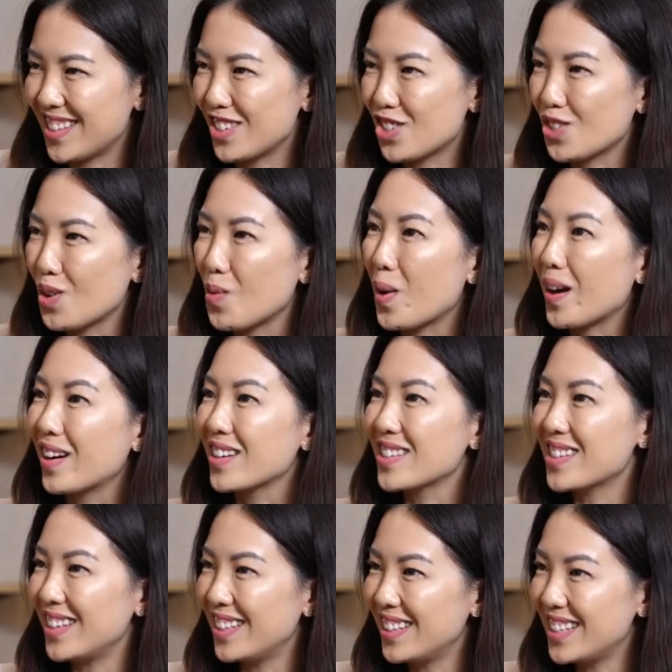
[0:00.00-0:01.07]
issue, whereas
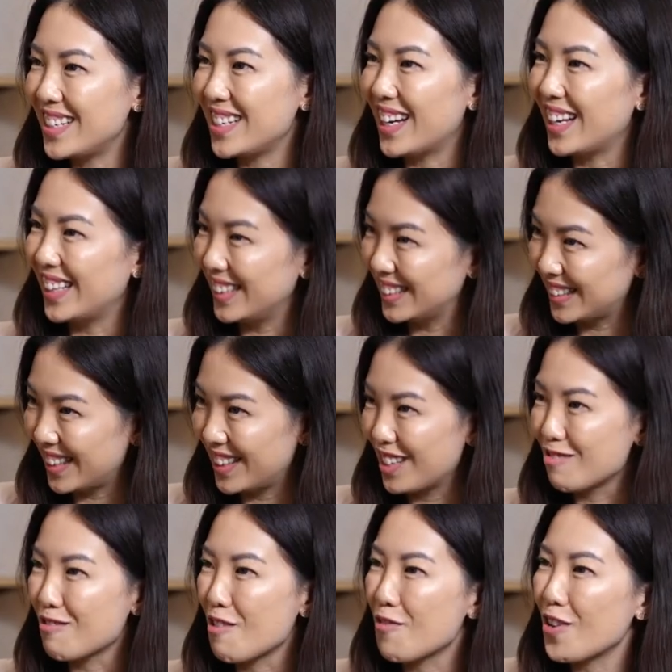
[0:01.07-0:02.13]
India is in
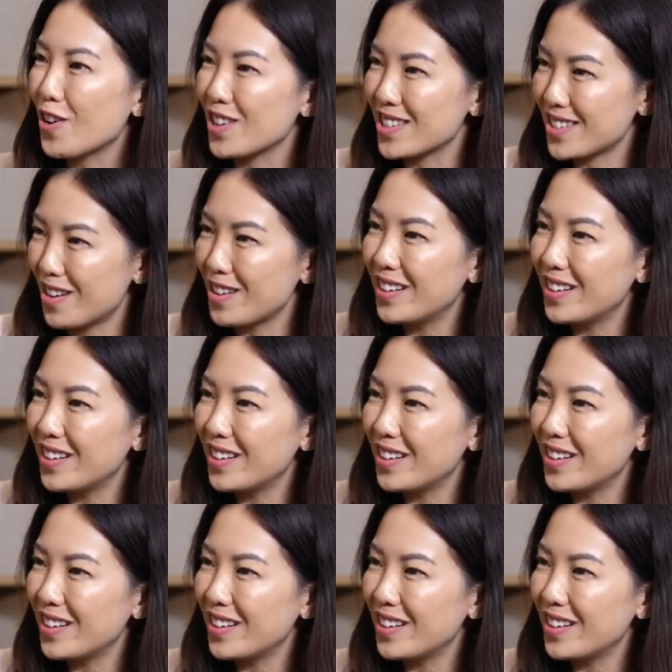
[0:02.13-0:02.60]
the reverse,